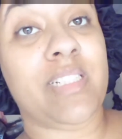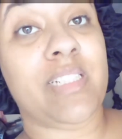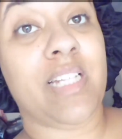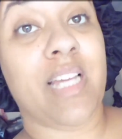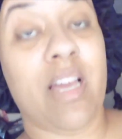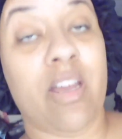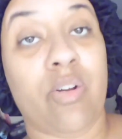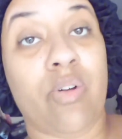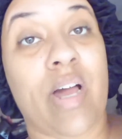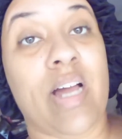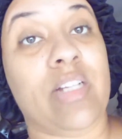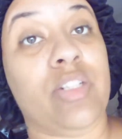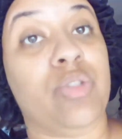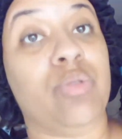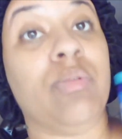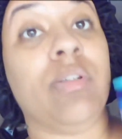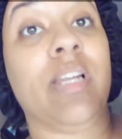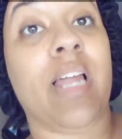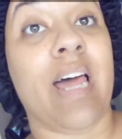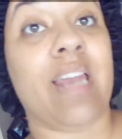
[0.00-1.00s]
channel. I
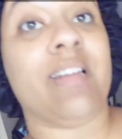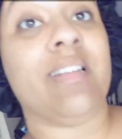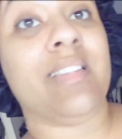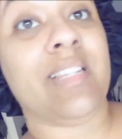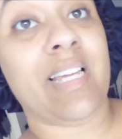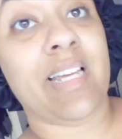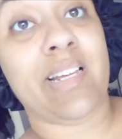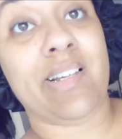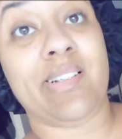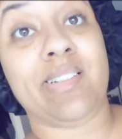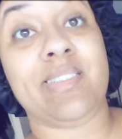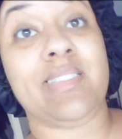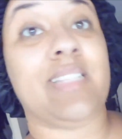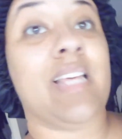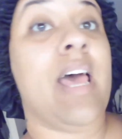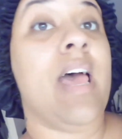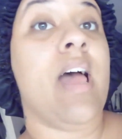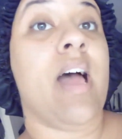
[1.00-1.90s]
do a lot of things.